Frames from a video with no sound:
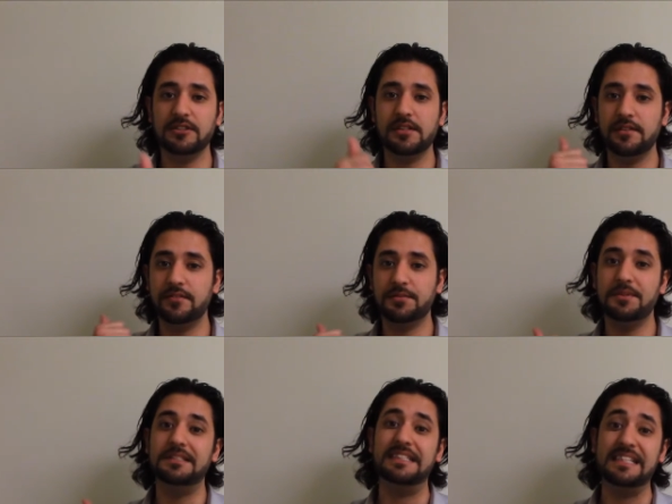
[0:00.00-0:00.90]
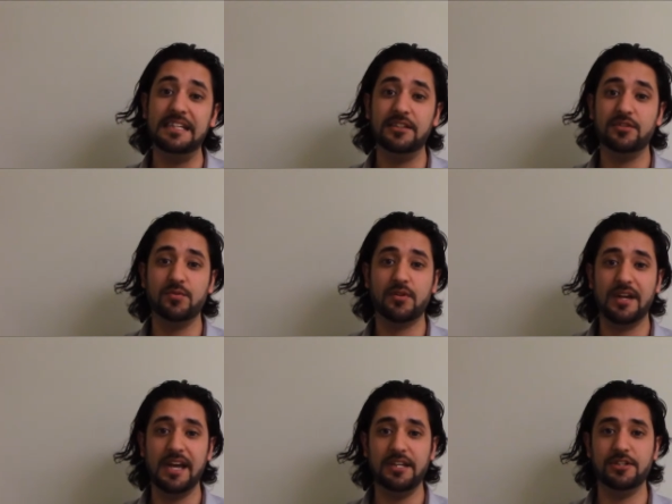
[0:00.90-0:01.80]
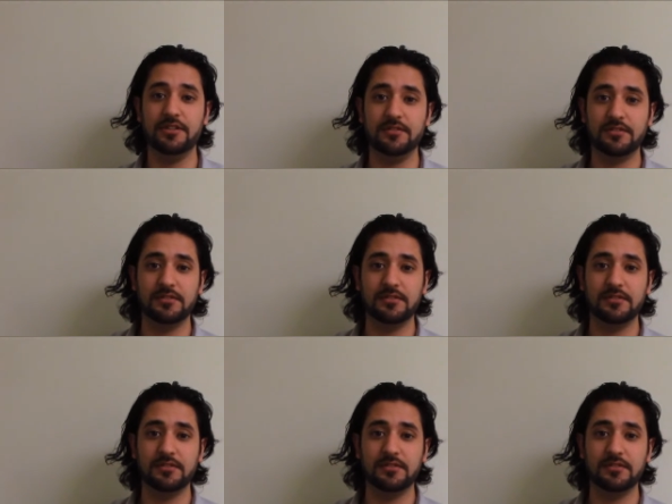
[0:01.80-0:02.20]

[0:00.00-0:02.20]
delivers pizza here to our agents.